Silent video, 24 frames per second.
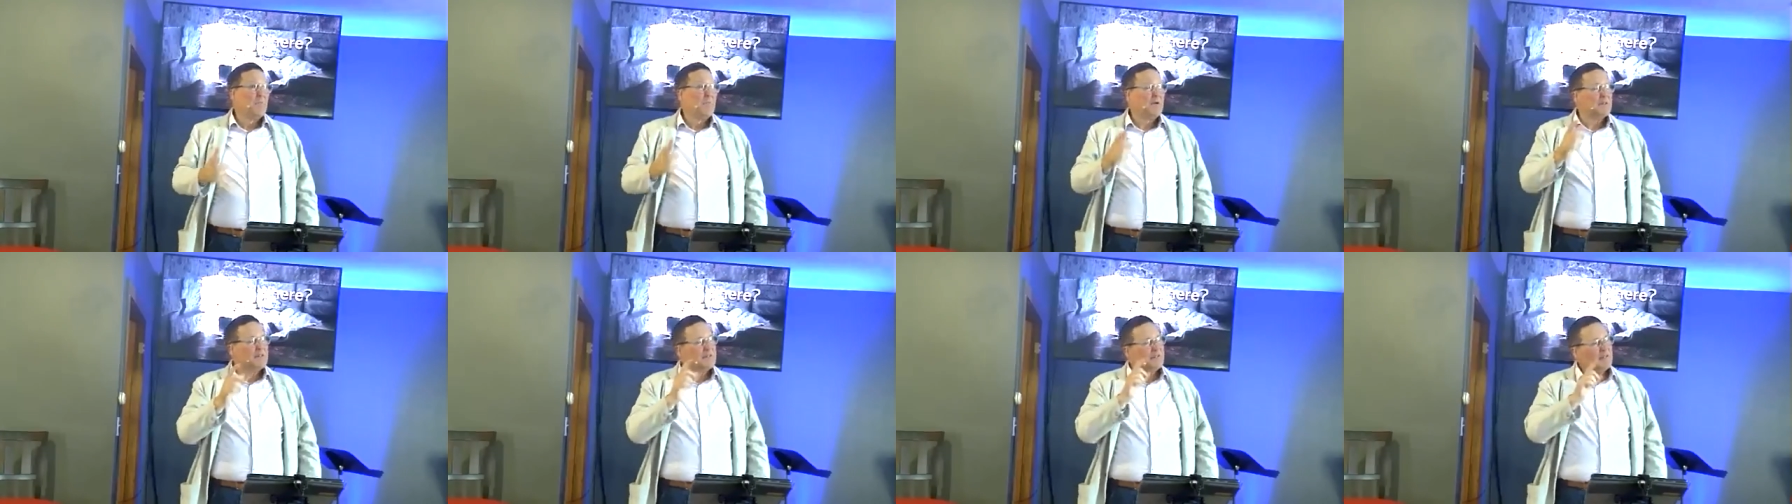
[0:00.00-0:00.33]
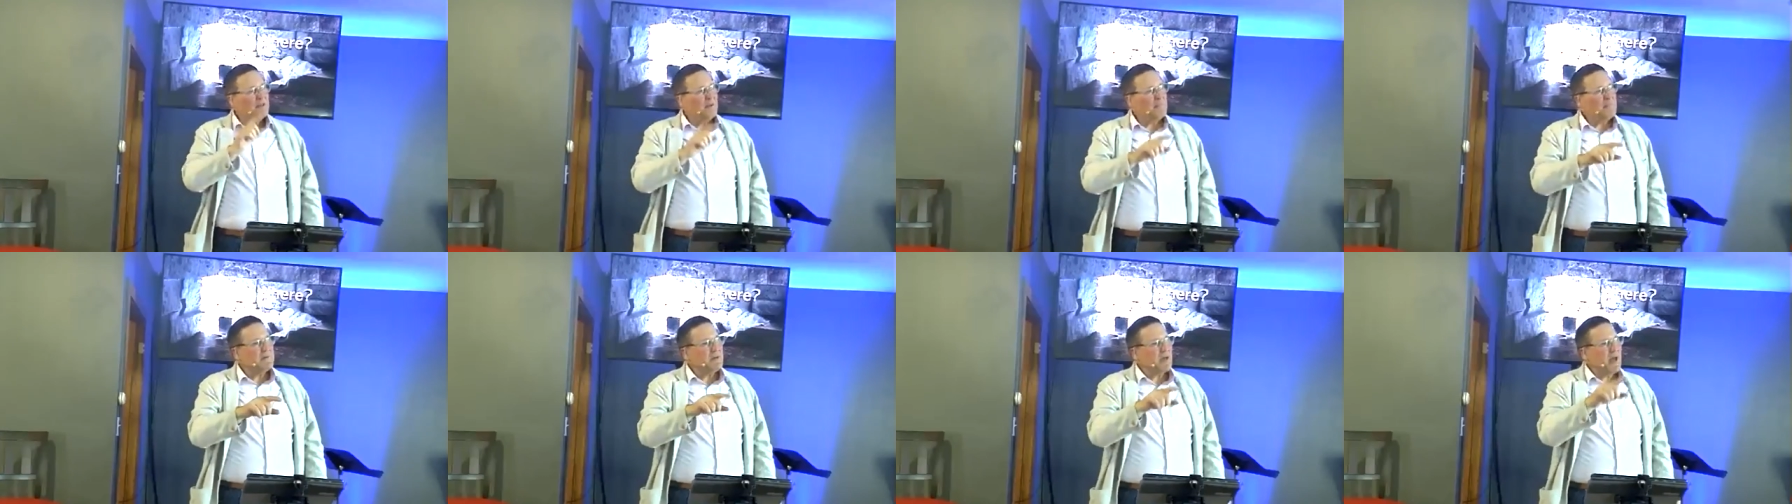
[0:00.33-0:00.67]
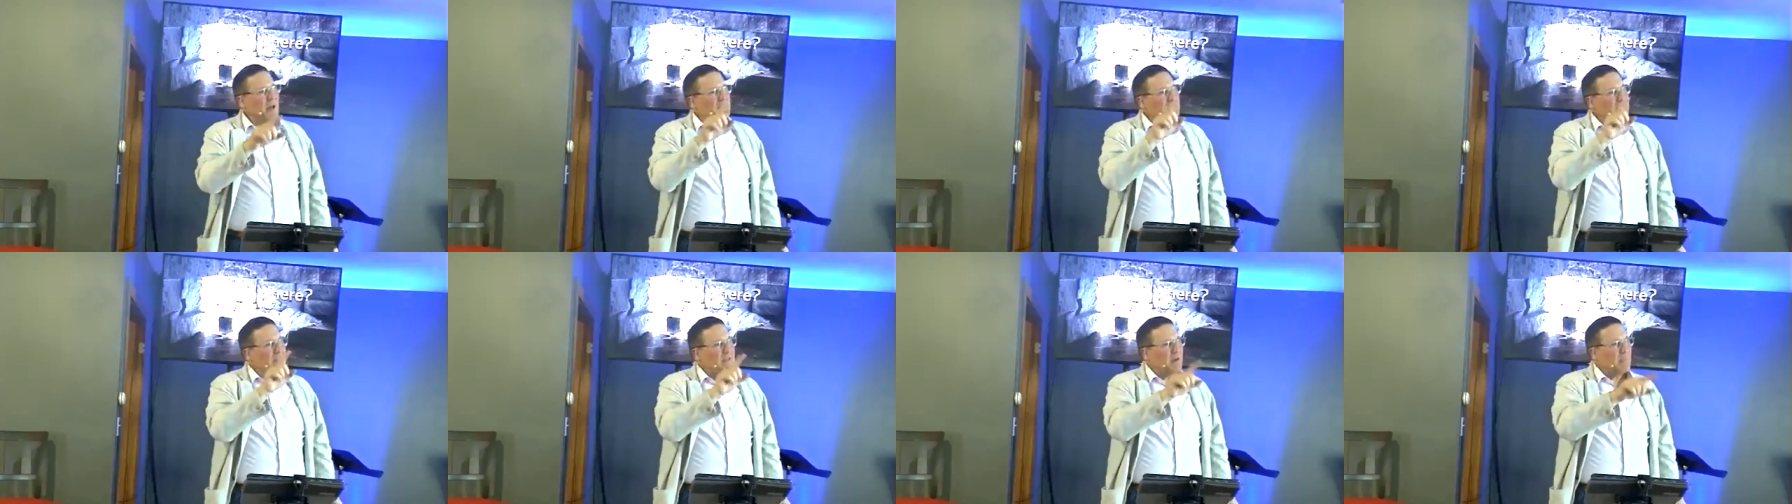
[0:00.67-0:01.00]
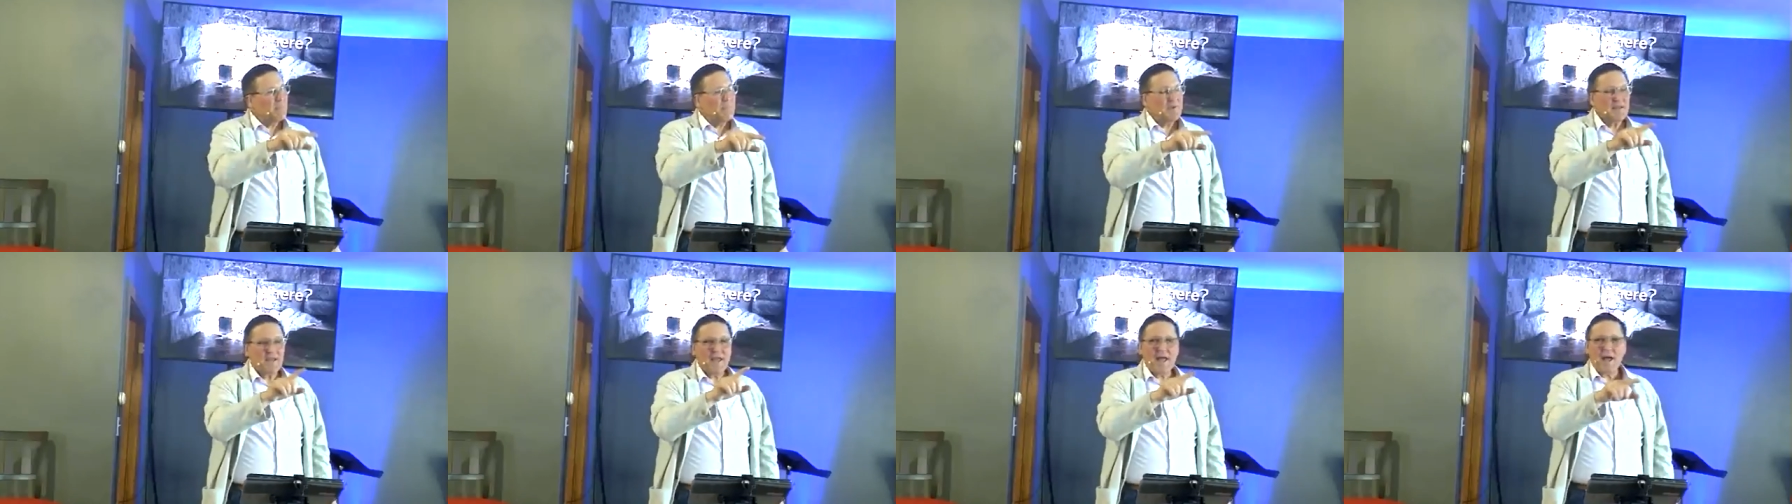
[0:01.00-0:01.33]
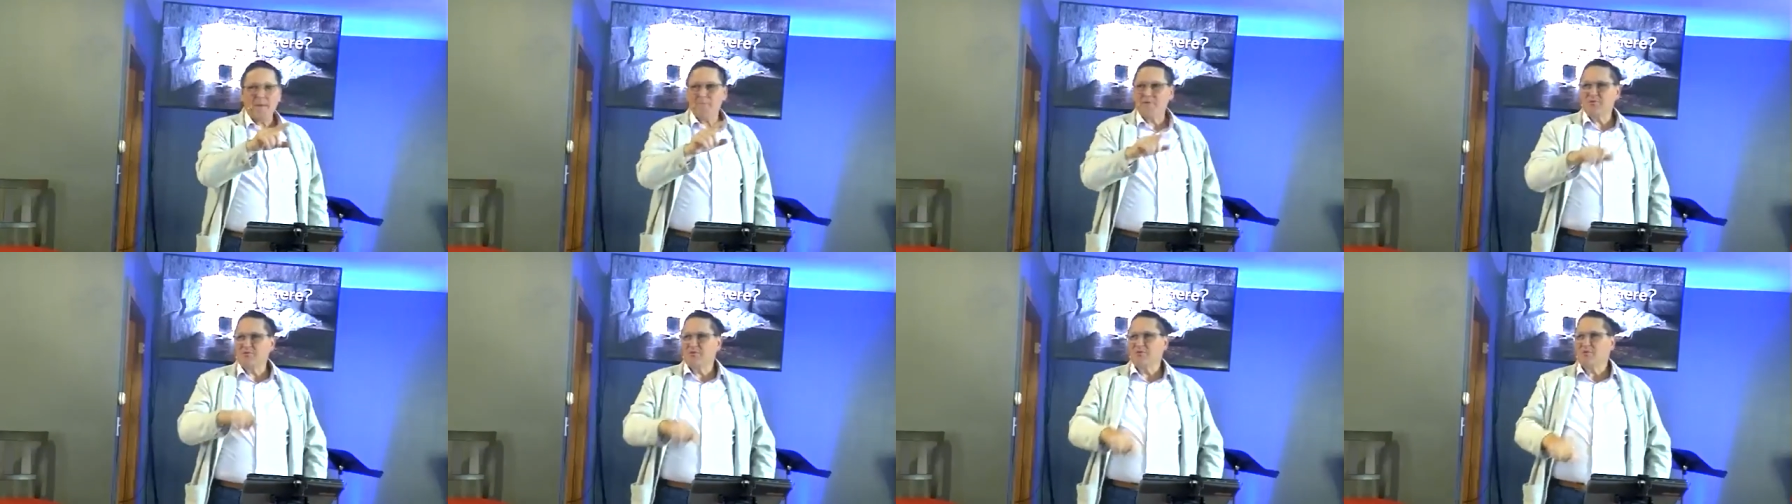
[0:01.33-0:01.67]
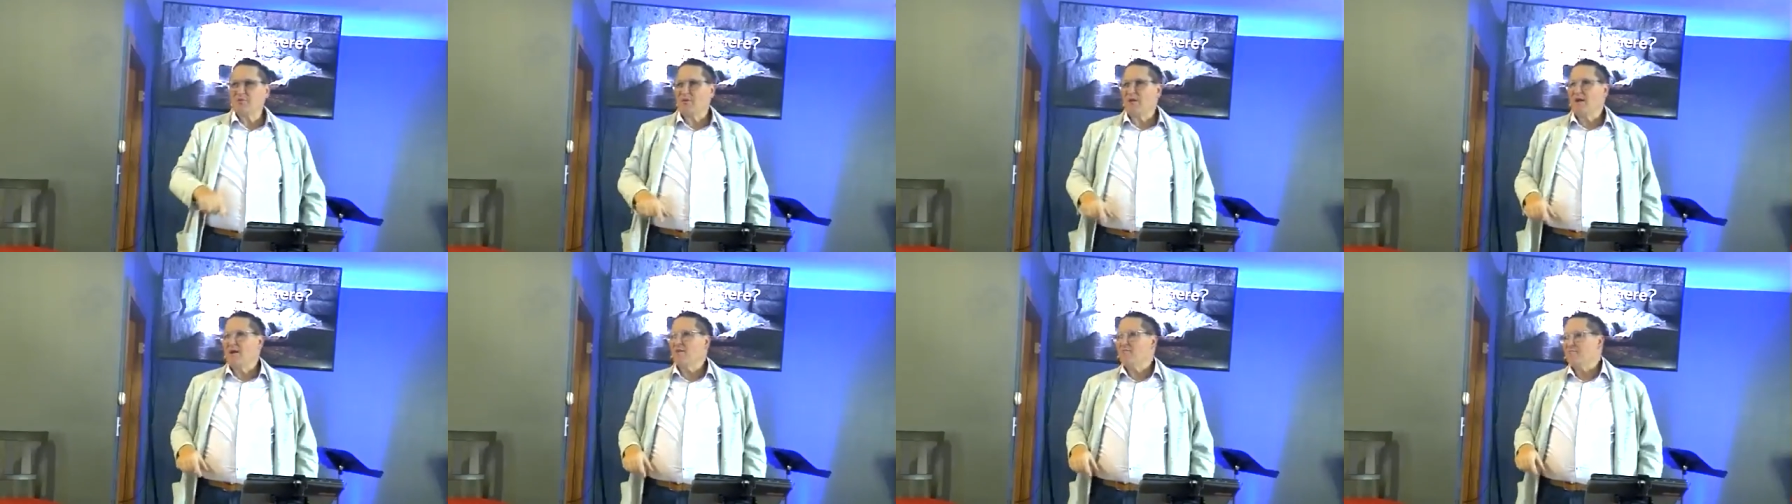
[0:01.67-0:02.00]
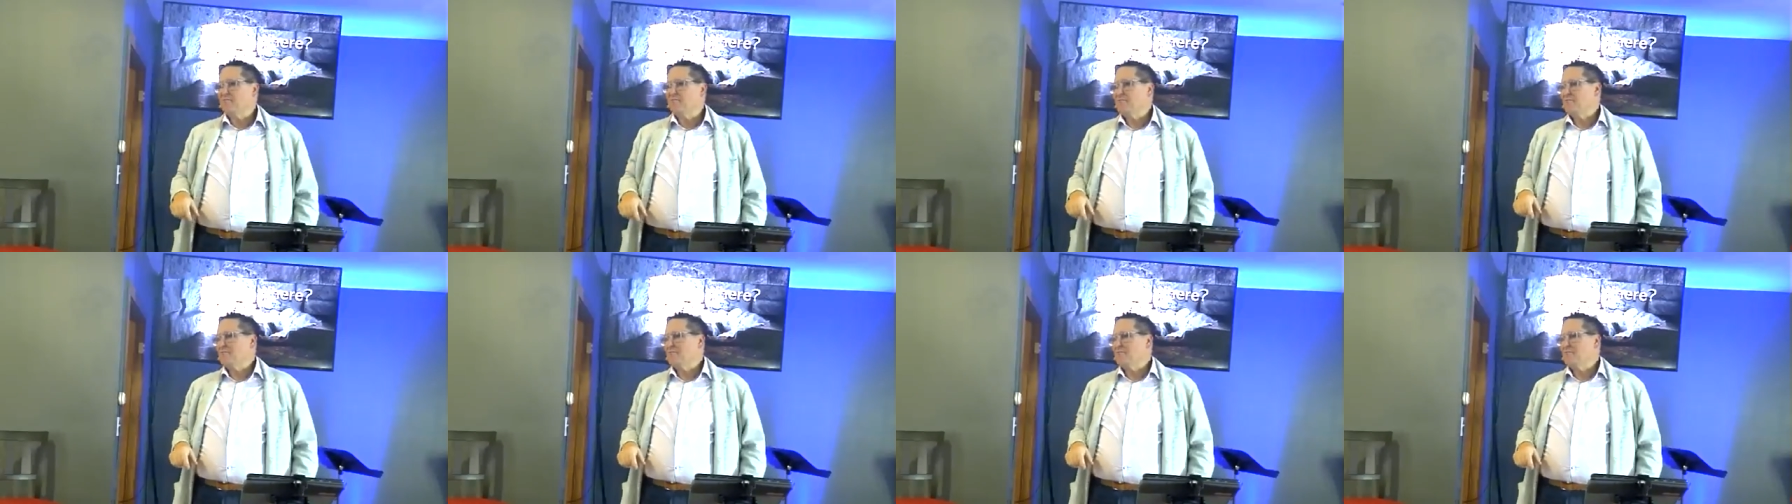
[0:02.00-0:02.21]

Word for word: But sometimes something happens in their life.